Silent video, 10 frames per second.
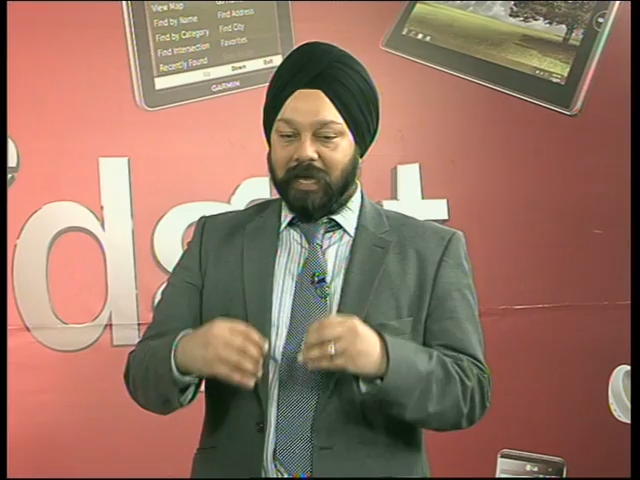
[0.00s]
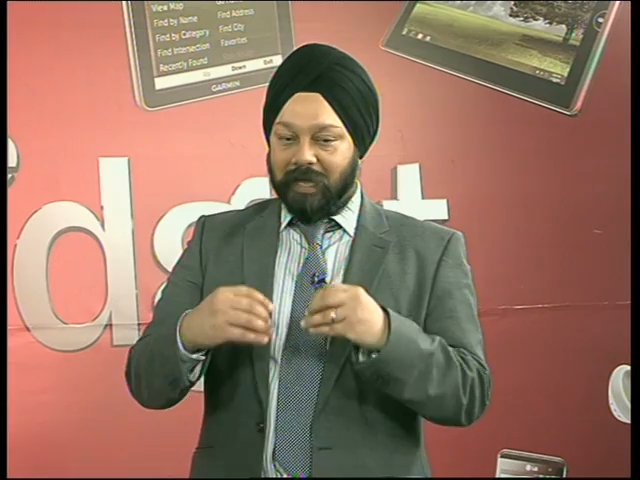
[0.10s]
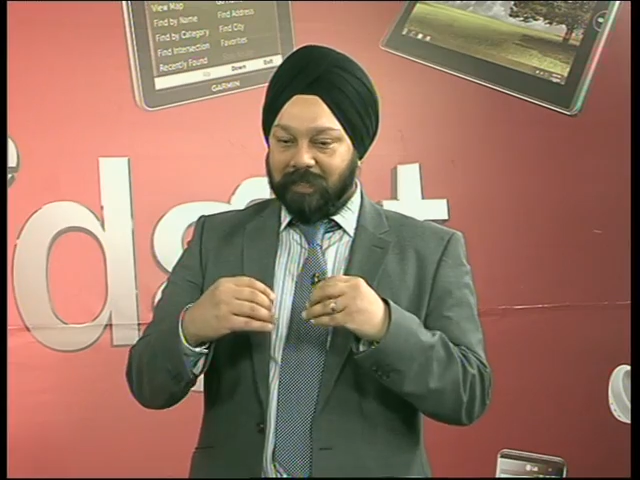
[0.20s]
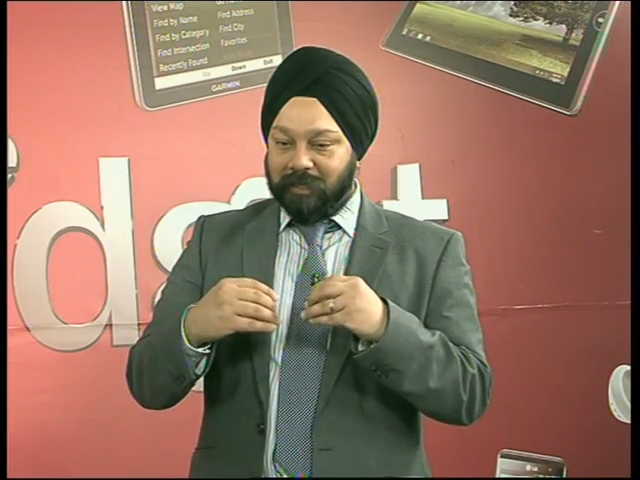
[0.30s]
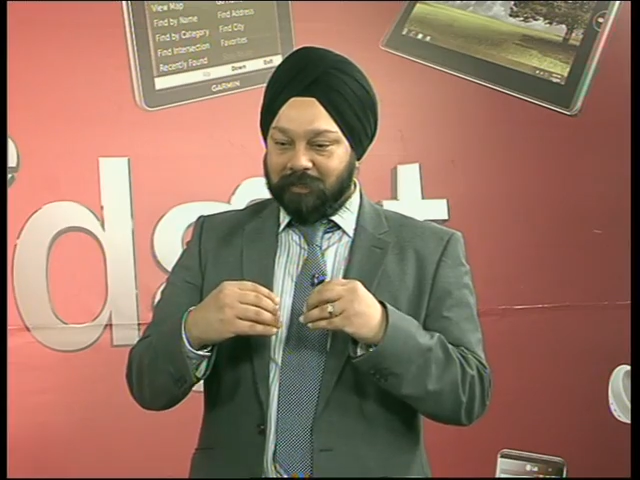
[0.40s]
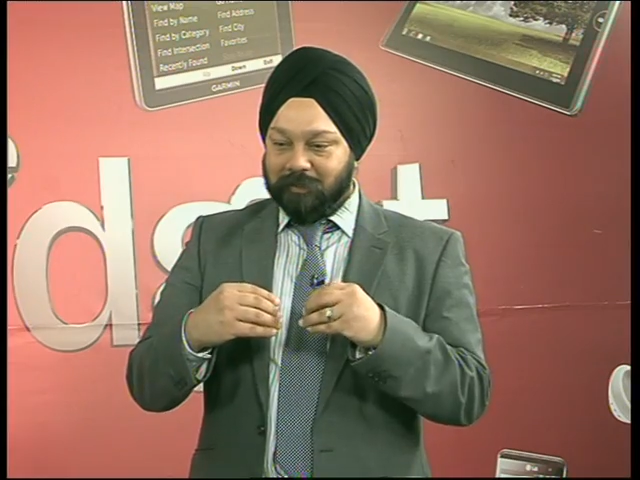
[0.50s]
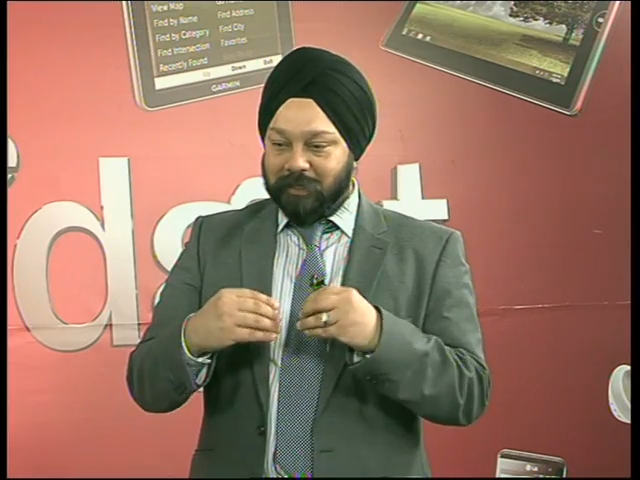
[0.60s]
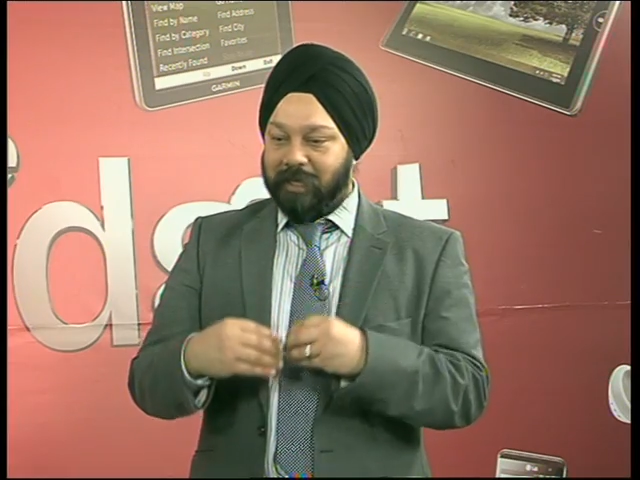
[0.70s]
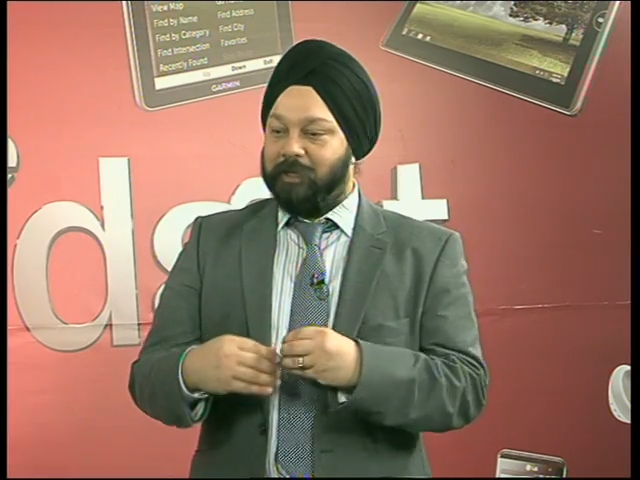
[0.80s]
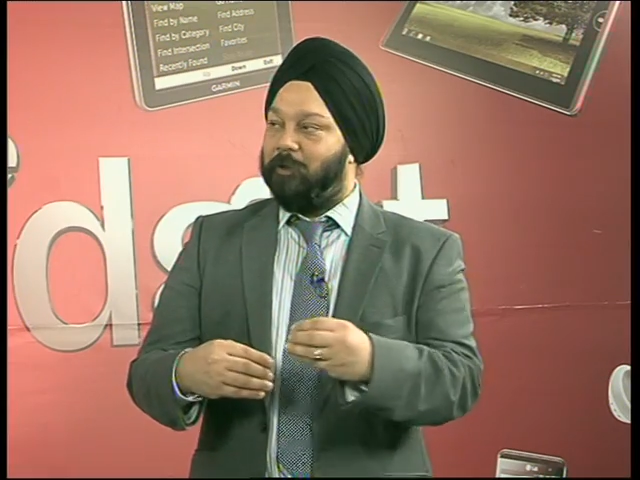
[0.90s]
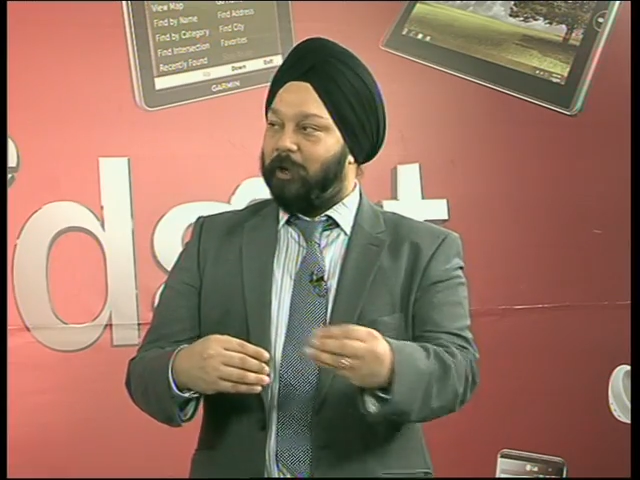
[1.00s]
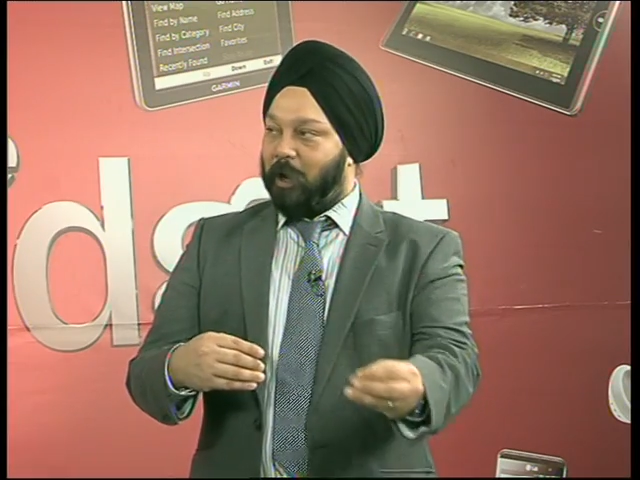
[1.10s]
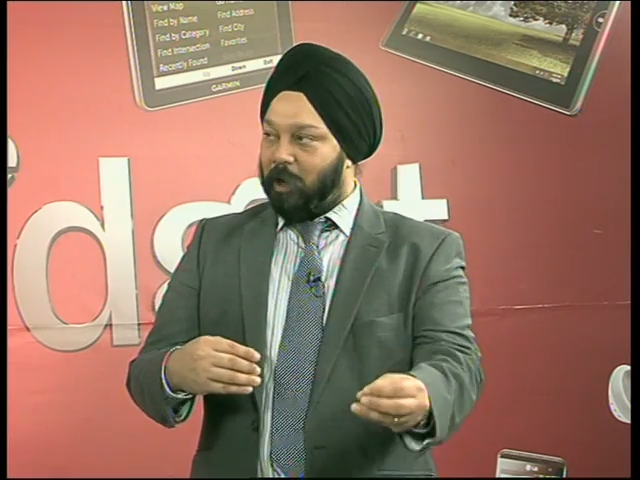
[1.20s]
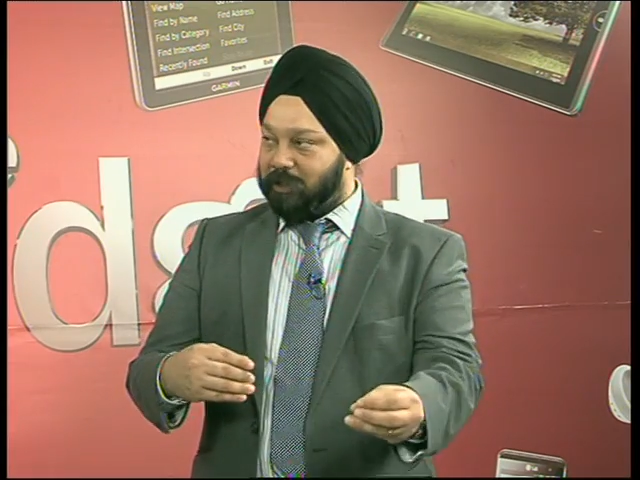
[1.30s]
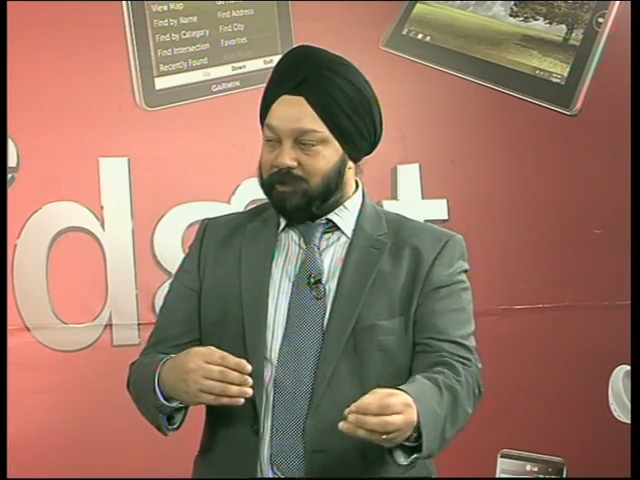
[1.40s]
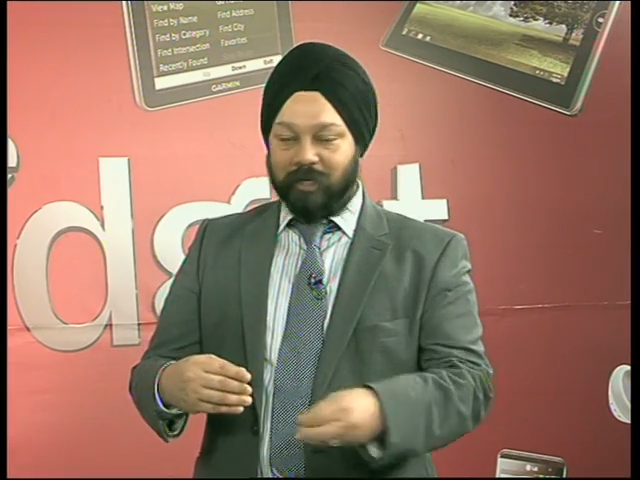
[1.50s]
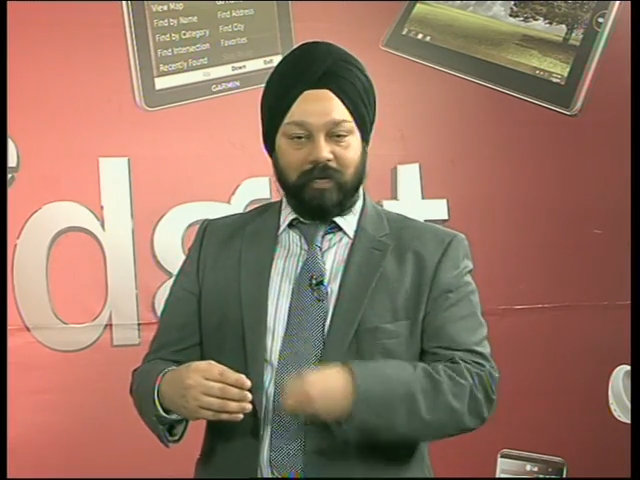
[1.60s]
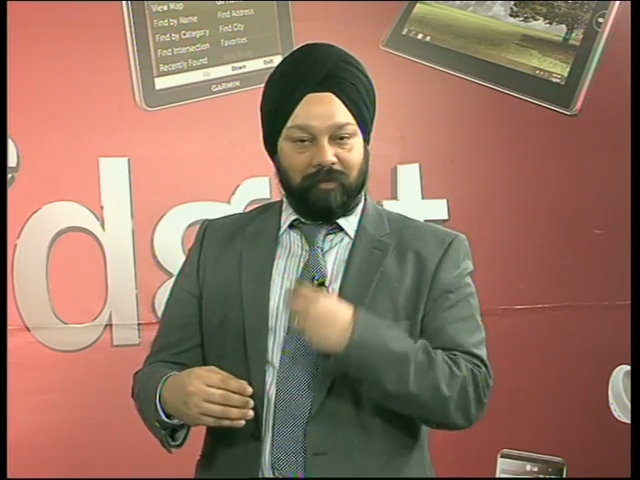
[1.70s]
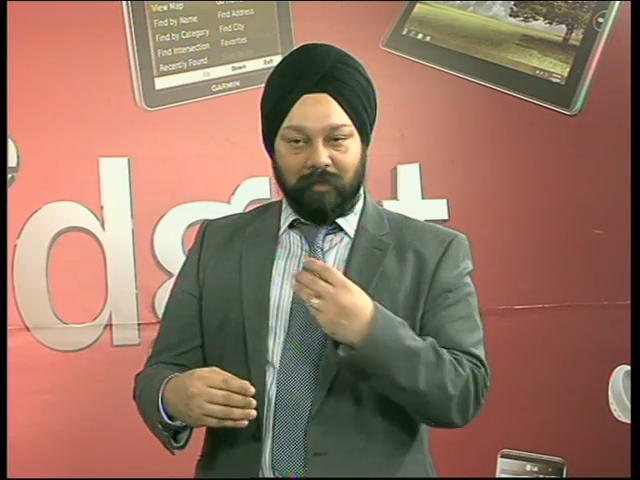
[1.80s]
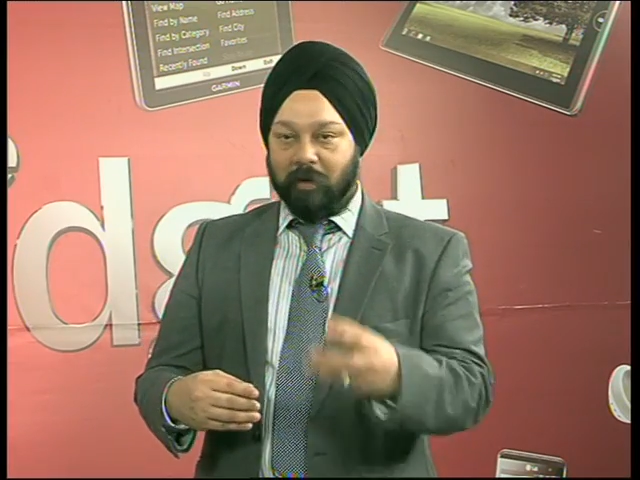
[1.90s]
and then take you along straight
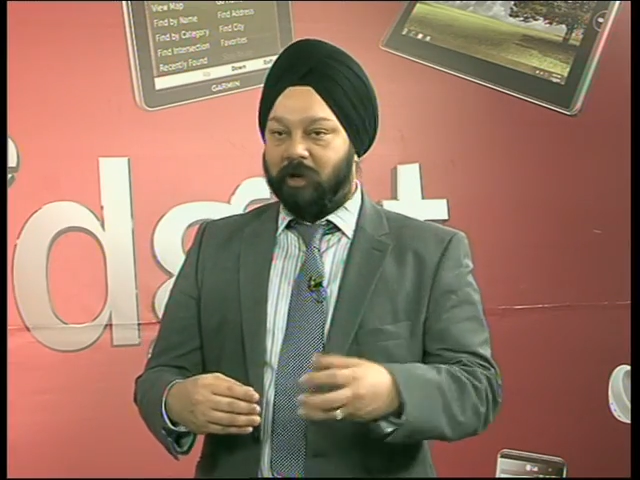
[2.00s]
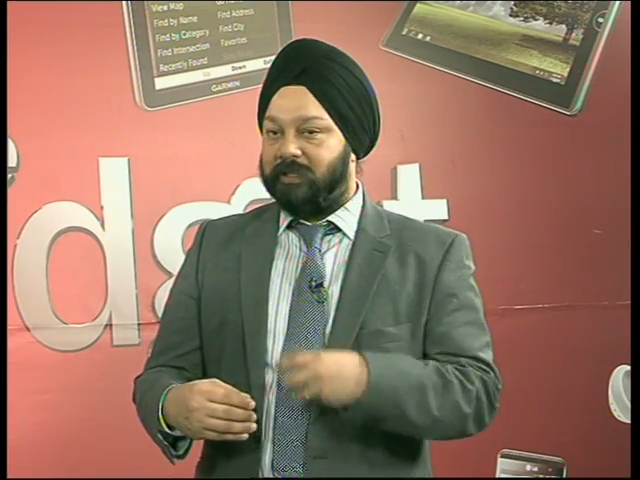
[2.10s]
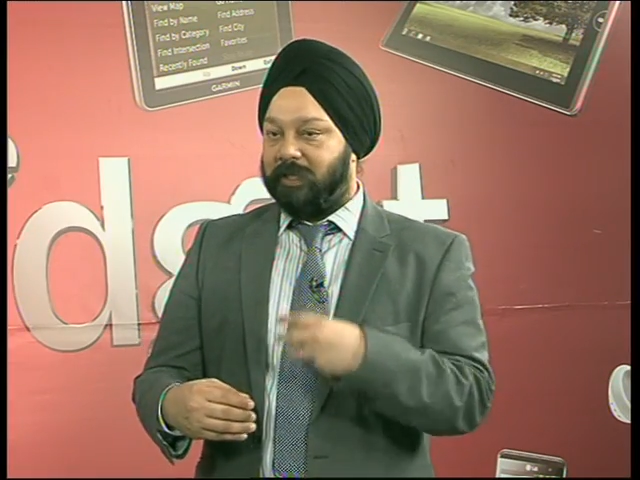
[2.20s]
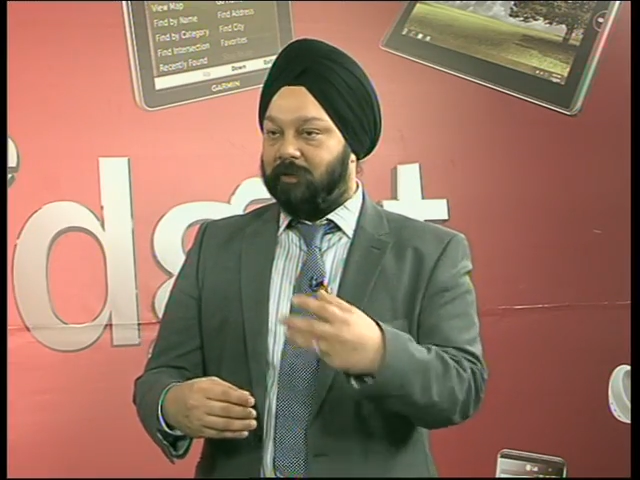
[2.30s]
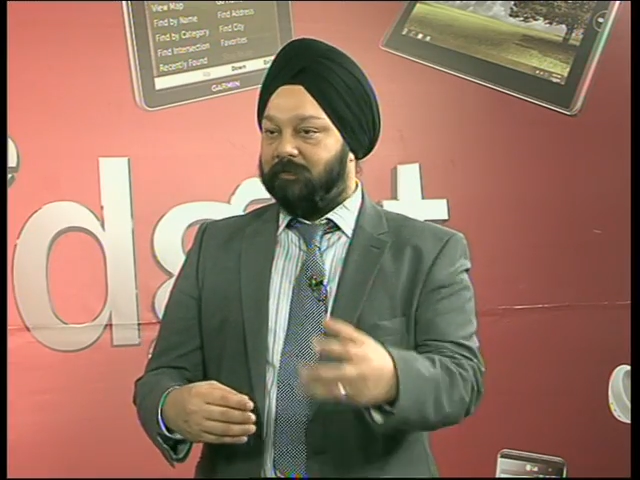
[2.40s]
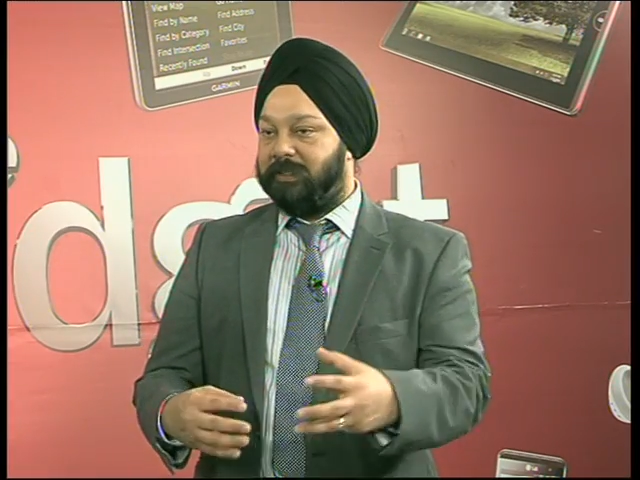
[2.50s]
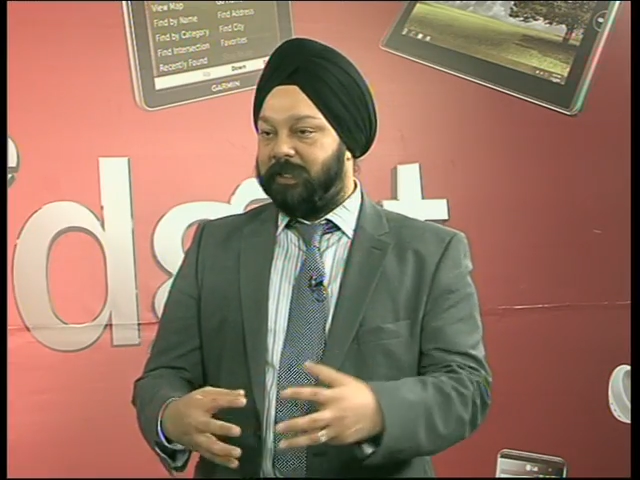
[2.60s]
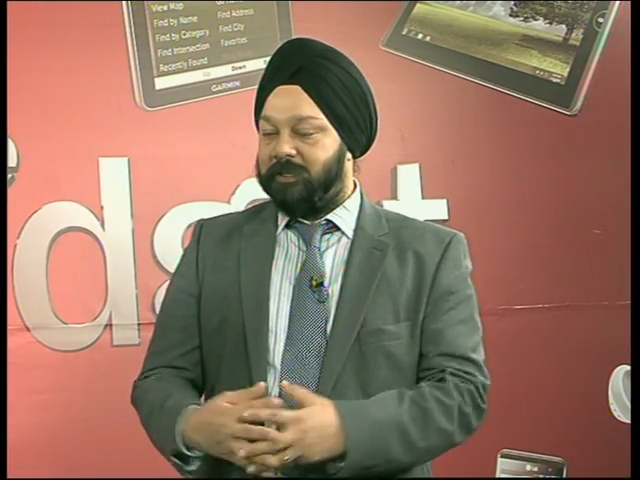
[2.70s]
out of the box, and obviously